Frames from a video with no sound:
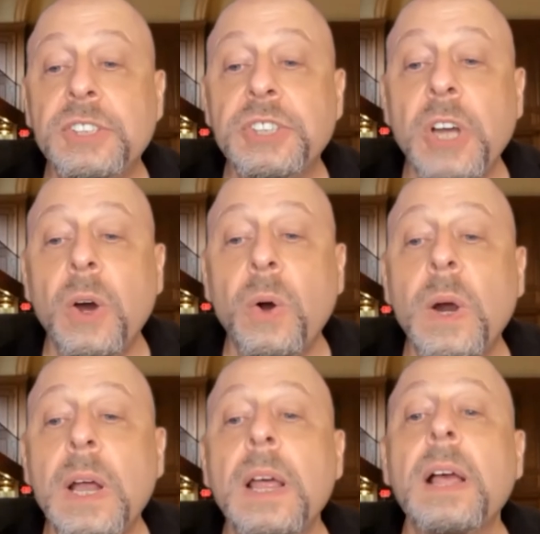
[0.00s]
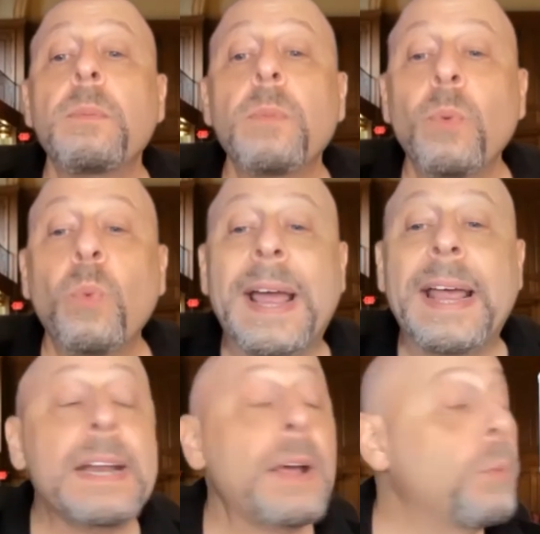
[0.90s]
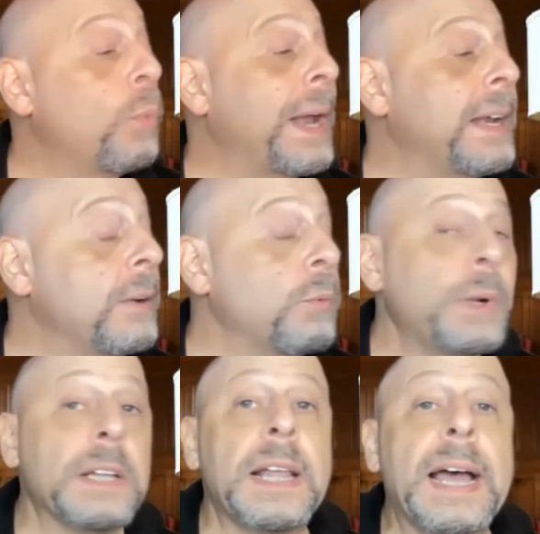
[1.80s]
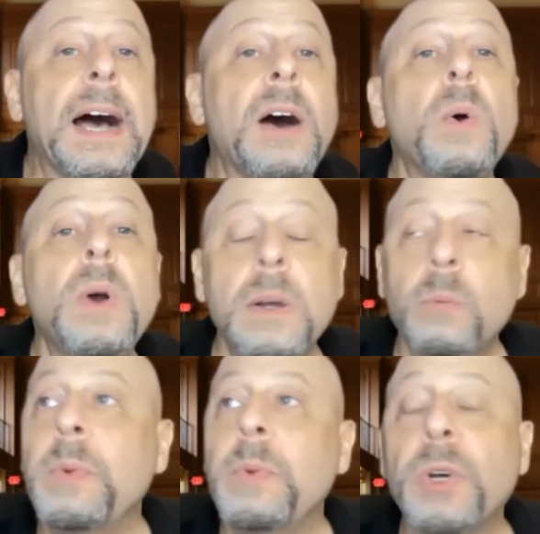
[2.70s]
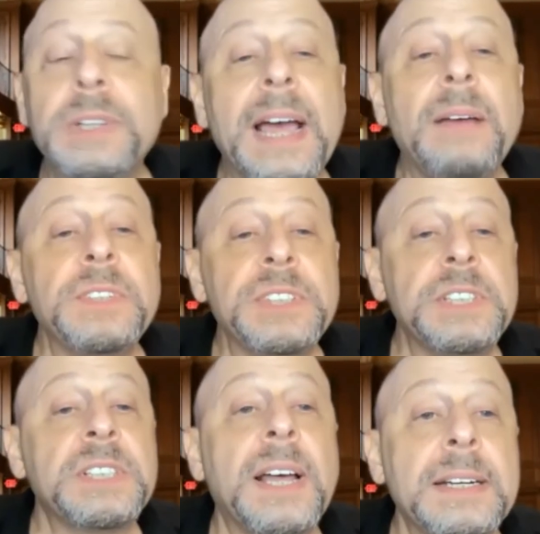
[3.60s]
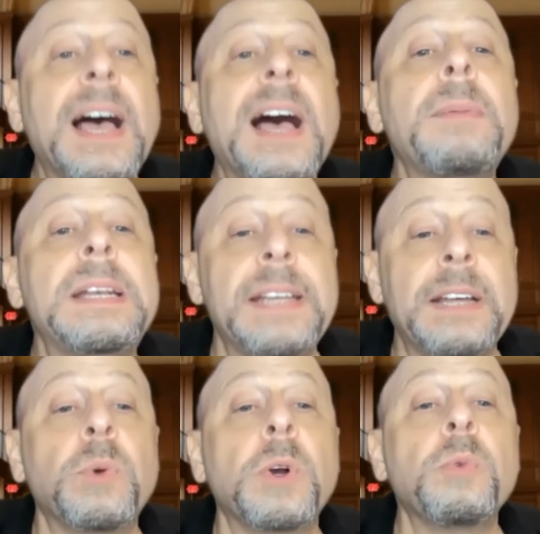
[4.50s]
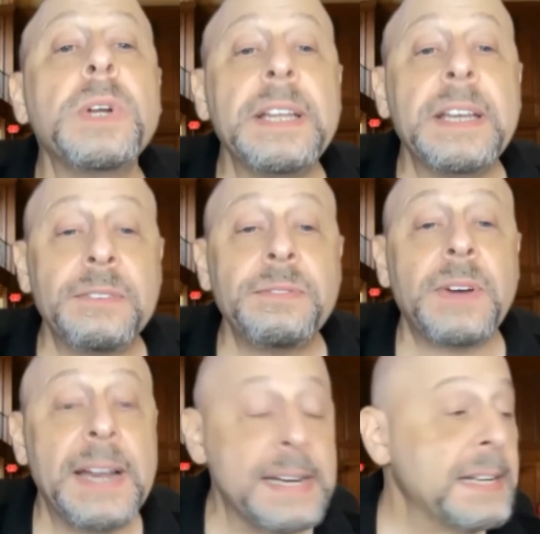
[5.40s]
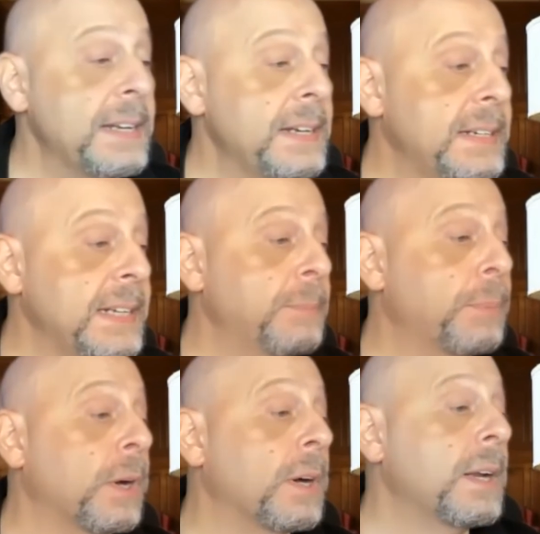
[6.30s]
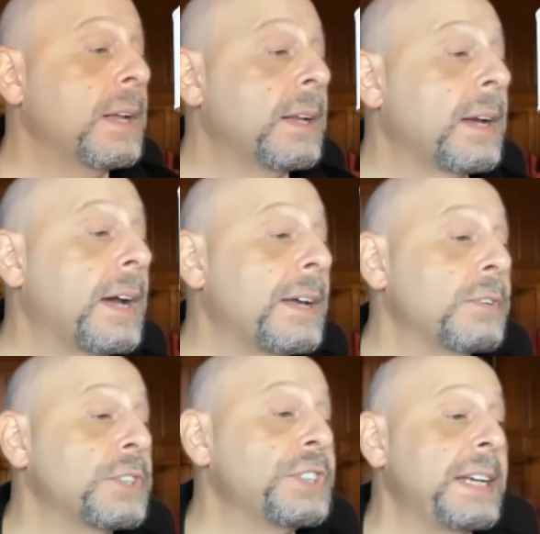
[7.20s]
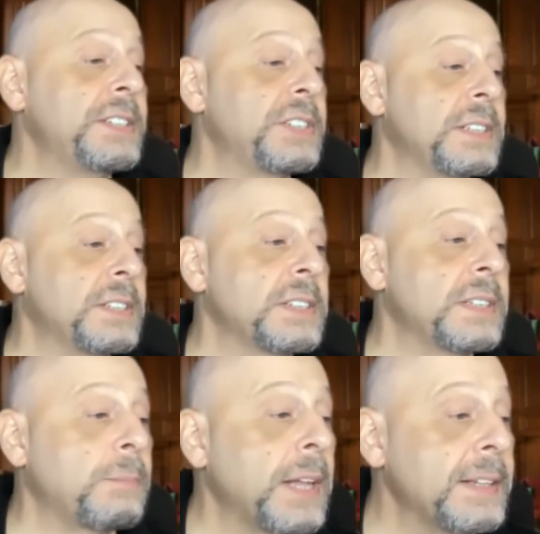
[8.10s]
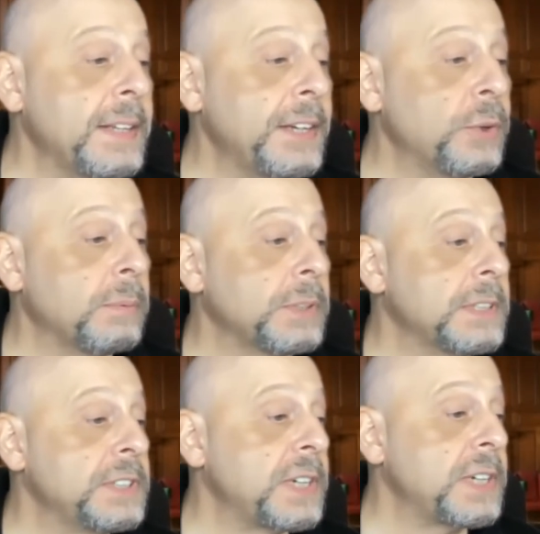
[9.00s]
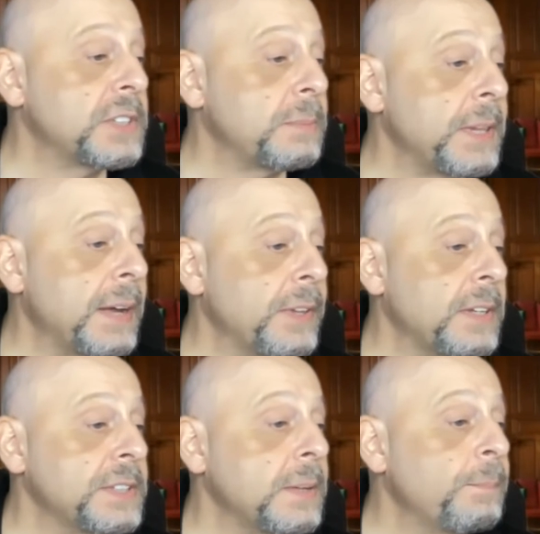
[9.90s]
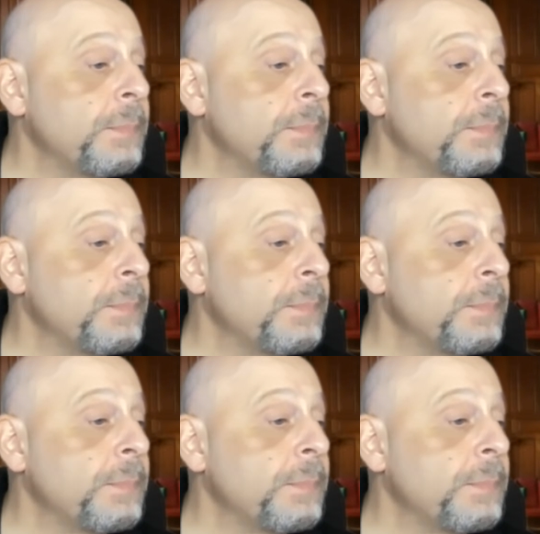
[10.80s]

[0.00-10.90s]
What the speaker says: so when we put the emphasis on commenting, we're really going to find deeper conversations. And I'm glad that you were able to share some of that with us.